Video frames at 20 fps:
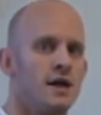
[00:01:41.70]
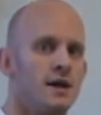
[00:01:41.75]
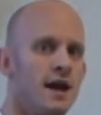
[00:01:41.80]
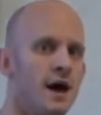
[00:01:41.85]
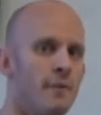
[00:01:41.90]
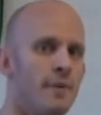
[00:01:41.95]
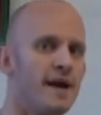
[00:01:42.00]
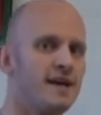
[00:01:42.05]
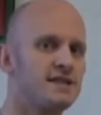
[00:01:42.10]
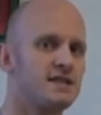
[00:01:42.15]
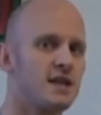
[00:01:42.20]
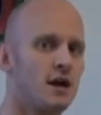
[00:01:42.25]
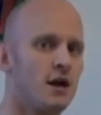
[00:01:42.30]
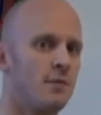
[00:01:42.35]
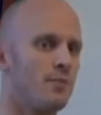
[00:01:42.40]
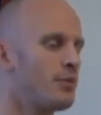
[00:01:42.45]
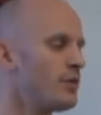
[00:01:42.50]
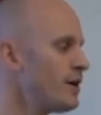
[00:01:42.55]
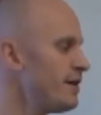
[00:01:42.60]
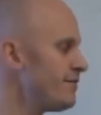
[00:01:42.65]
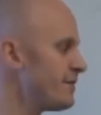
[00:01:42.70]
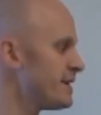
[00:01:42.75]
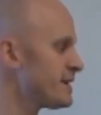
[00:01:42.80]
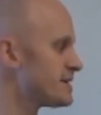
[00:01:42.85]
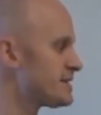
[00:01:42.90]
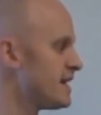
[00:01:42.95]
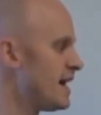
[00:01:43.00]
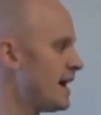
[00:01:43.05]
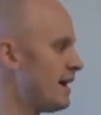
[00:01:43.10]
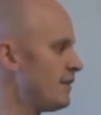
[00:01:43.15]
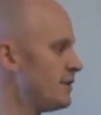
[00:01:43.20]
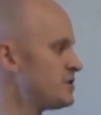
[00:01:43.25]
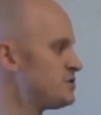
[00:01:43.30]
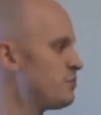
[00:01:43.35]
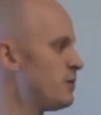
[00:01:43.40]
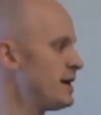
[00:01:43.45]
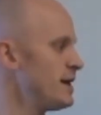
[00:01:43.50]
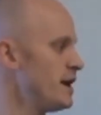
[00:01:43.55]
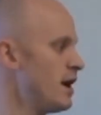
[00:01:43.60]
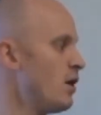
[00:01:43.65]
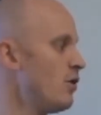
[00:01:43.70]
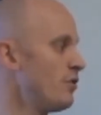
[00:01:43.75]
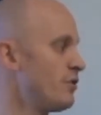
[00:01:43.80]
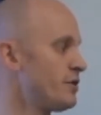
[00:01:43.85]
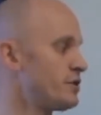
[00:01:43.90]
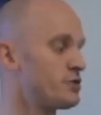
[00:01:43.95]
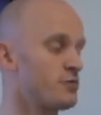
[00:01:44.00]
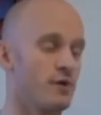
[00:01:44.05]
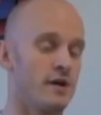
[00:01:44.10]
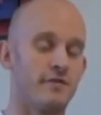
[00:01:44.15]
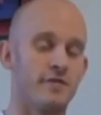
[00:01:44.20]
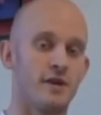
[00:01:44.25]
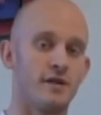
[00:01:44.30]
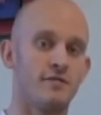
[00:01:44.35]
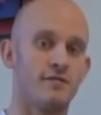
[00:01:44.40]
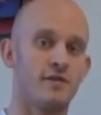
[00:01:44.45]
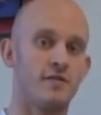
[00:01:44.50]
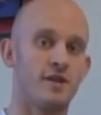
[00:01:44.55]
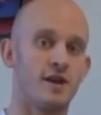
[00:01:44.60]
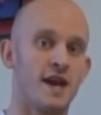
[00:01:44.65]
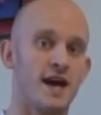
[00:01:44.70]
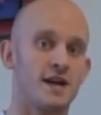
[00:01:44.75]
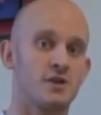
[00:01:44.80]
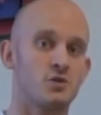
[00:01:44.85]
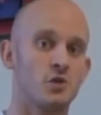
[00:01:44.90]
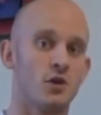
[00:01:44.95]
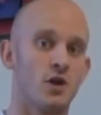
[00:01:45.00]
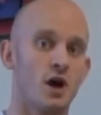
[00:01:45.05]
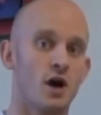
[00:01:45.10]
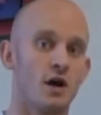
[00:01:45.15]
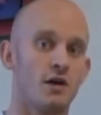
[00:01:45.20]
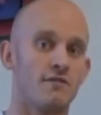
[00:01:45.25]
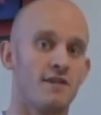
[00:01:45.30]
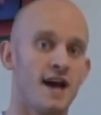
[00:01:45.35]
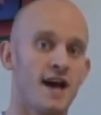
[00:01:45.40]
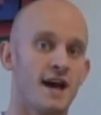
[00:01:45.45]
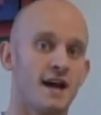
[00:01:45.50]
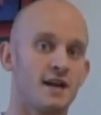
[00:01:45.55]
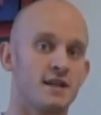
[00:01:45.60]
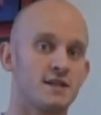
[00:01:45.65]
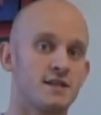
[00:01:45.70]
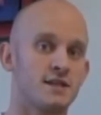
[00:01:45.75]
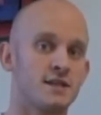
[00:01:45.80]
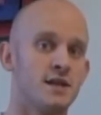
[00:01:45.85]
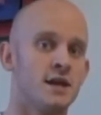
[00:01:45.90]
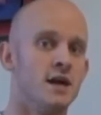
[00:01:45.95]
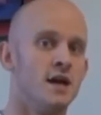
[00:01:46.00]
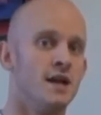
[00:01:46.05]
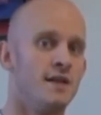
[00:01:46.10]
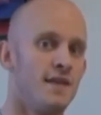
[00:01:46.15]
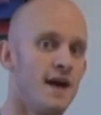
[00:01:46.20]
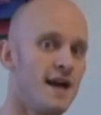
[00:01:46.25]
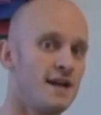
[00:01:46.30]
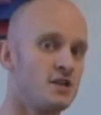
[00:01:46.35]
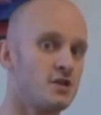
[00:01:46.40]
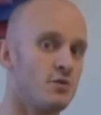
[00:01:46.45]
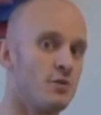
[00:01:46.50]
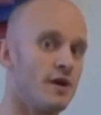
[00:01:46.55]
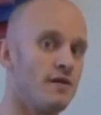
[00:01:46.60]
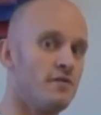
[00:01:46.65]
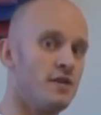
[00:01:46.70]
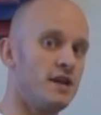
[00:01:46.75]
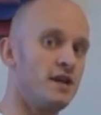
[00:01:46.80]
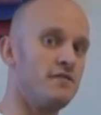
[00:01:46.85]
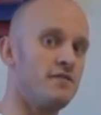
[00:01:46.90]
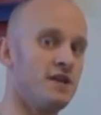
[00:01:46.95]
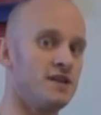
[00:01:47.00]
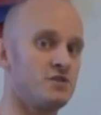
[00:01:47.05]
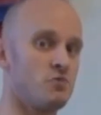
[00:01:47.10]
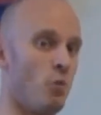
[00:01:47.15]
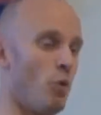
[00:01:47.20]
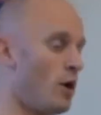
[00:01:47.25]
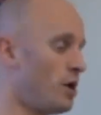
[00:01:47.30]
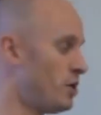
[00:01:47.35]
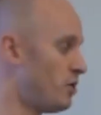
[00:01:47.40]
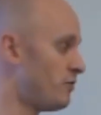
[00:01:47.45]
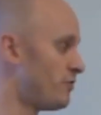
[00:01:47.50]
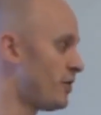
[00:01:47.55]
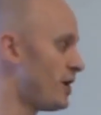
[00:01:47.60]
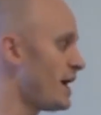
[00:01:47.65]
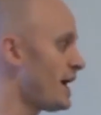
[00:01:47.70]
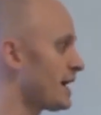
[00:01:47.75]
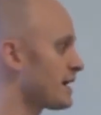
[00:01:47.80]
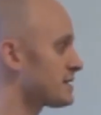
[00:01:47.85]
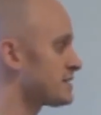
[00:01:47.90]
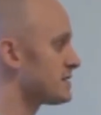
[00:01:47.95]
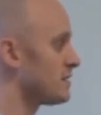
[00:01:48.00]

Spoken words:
Now, based on our previous knowledge, we know the derivative of the natural log of x. That derivative is 1 over x.